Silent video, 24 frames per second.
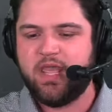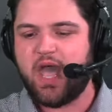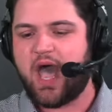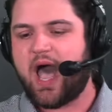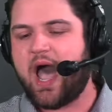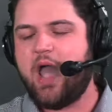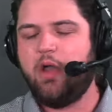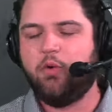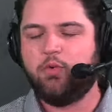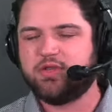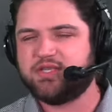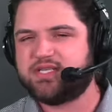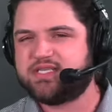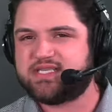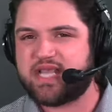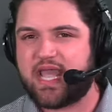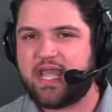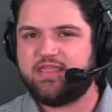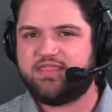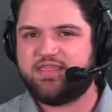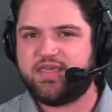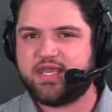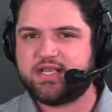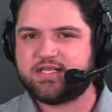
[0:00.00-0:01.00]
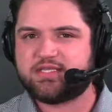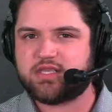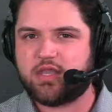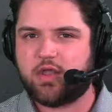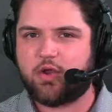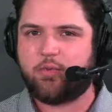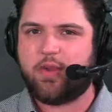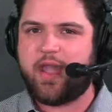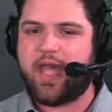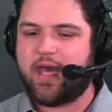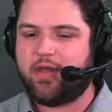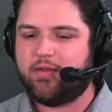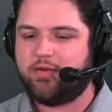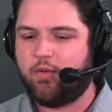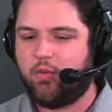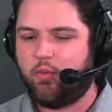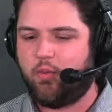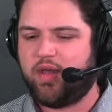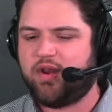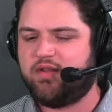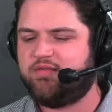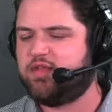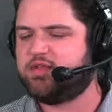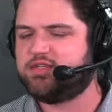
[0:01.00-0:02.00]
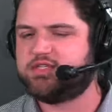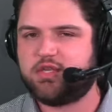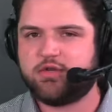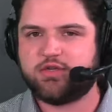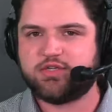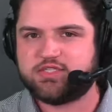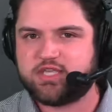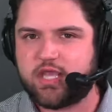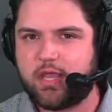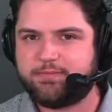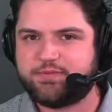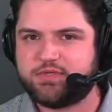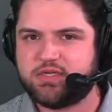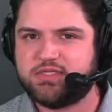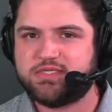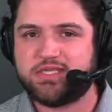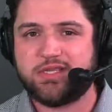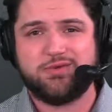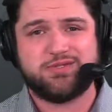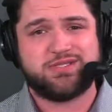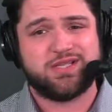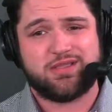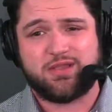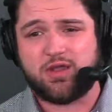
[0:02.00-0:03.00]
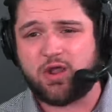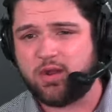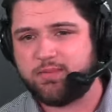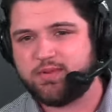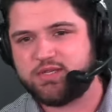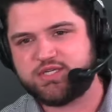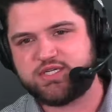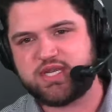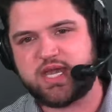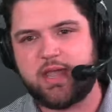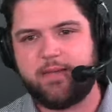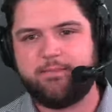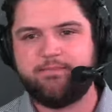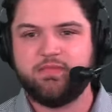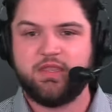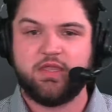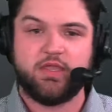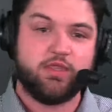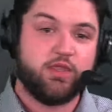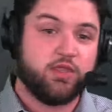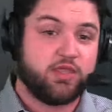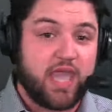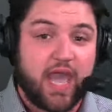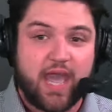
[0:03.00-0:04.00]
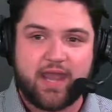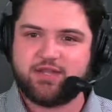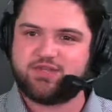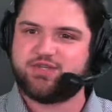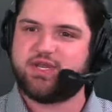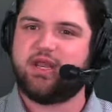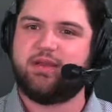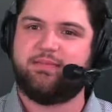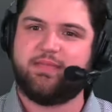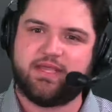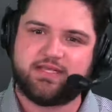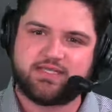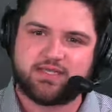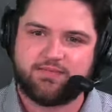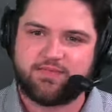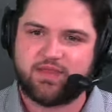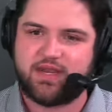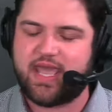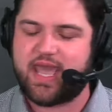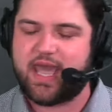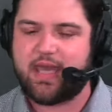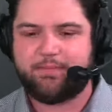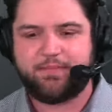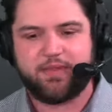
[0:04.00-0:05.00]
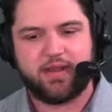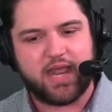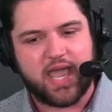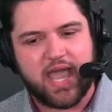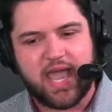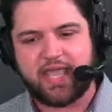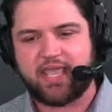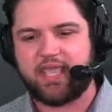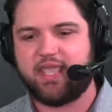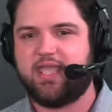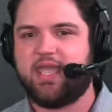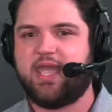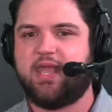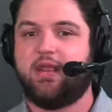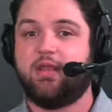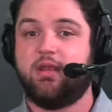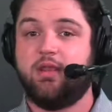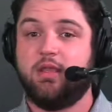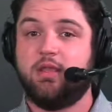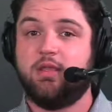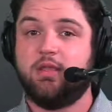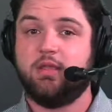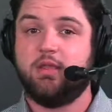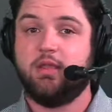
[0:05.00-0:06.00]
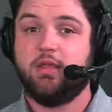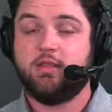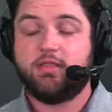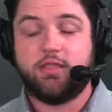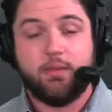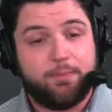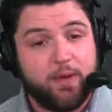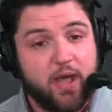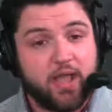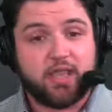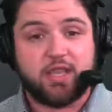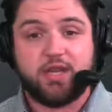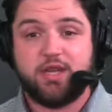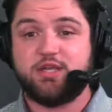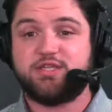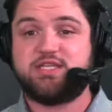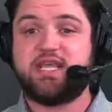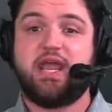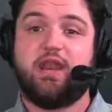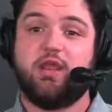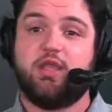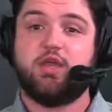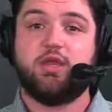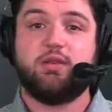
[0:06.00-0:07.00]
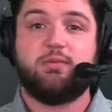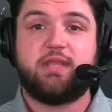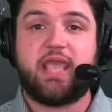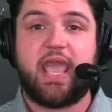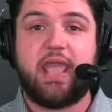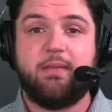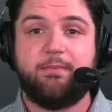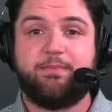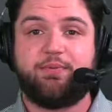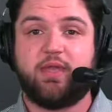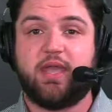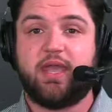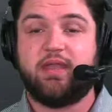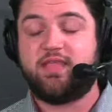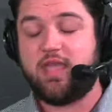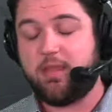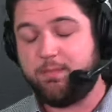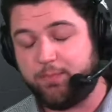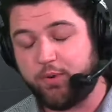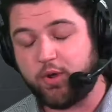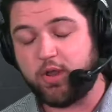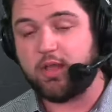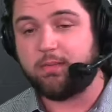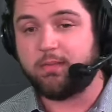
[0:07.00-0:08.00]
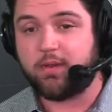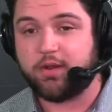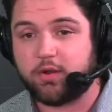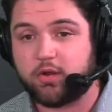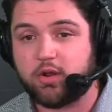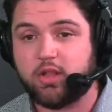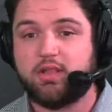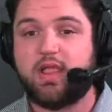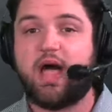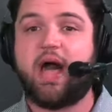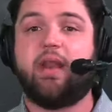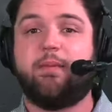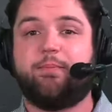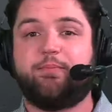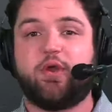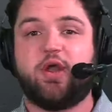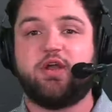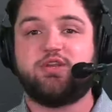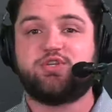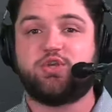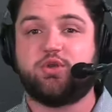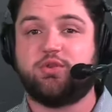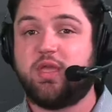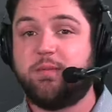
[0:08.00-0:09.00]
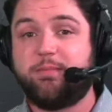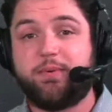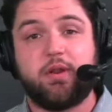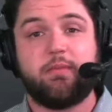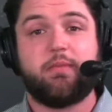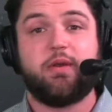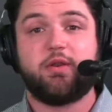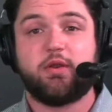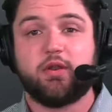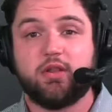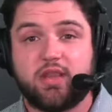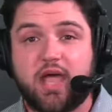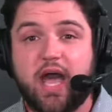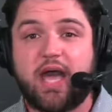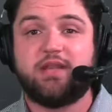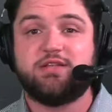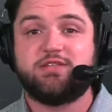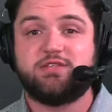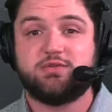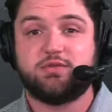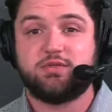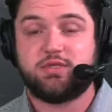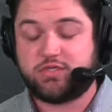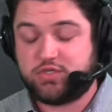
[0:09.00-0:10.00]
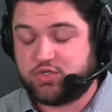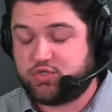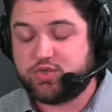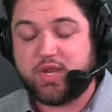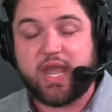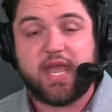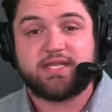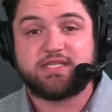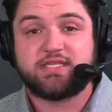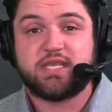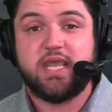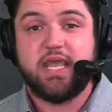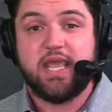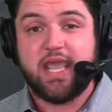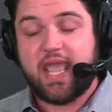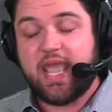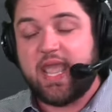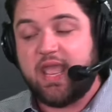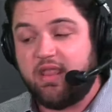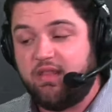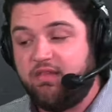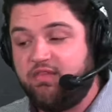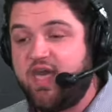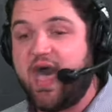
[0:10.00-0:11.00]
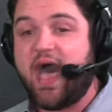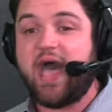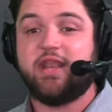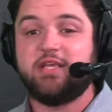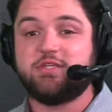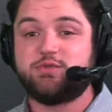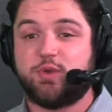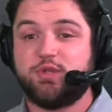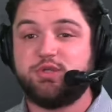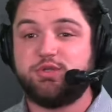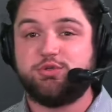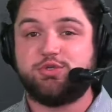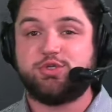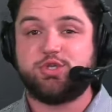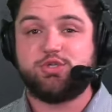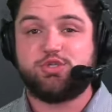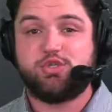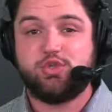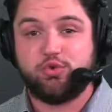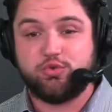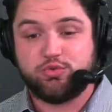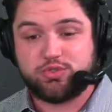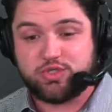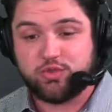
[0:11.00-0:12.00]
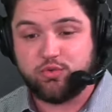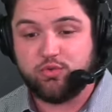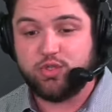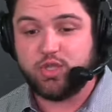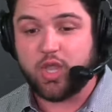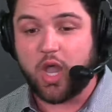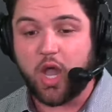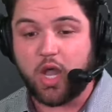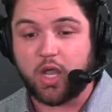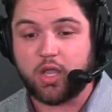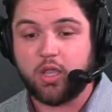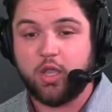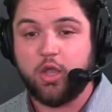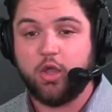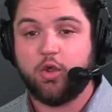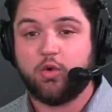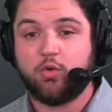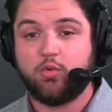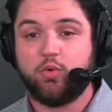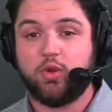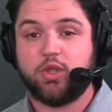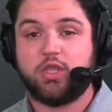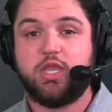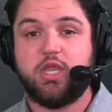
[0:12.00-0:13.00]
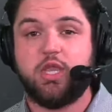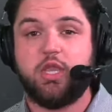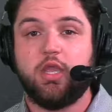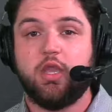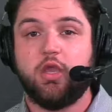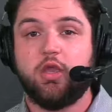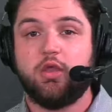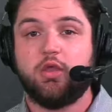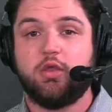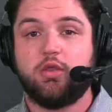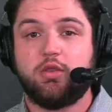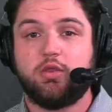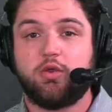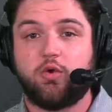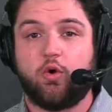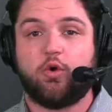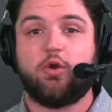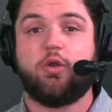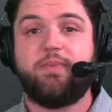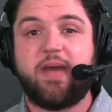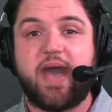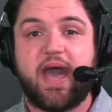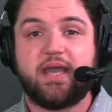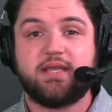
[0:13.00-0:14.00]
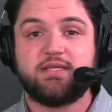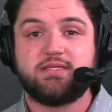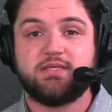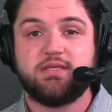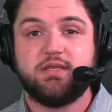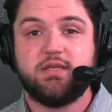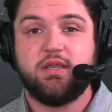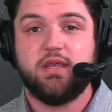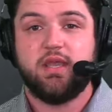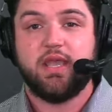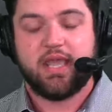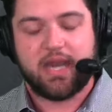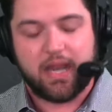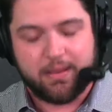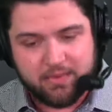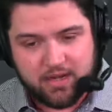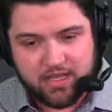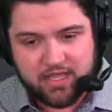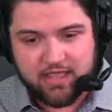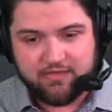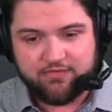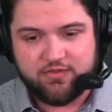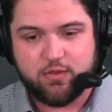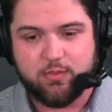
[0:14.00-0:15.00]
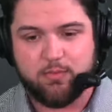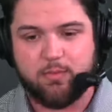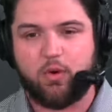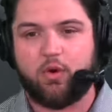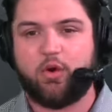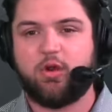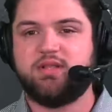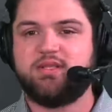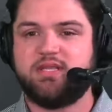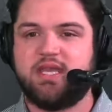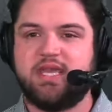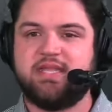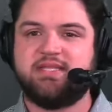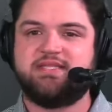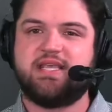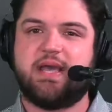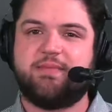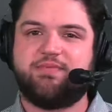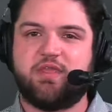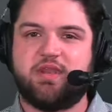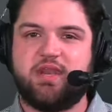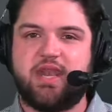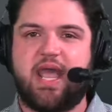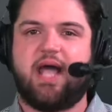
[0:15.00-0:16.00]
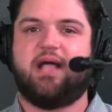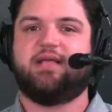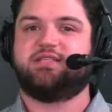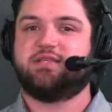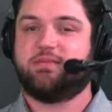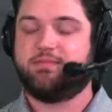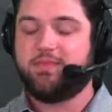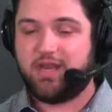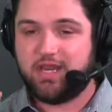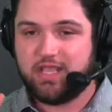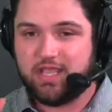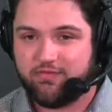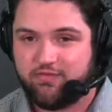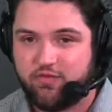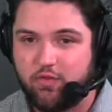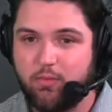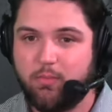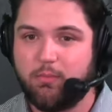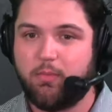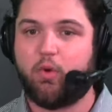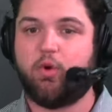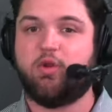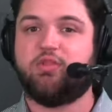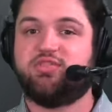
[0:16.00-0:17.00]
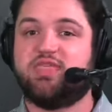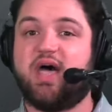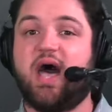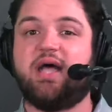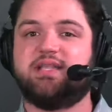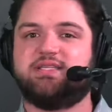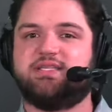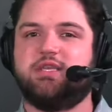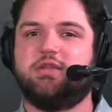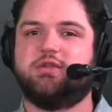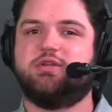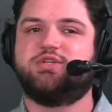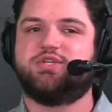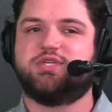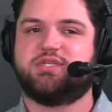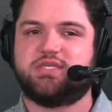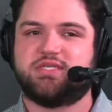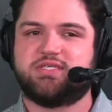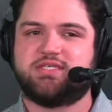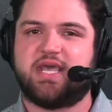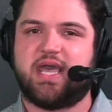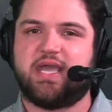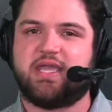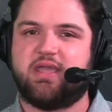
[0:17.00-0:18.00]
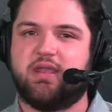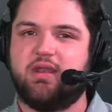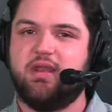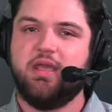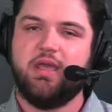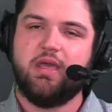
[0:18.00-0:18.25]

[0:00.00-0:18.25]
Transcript: I will say this around one of those interceptions. It was in garbage time. You got to try to make something happen. I can get it. The Buccaneers had a good game plan. They put him under a lot of pressure. They put him under a lot of stress, and that is what you should do to young rookie quarterbacks. And I'm going to give you more in-depth analysis. I'm going to give you more thoughts here in just a second,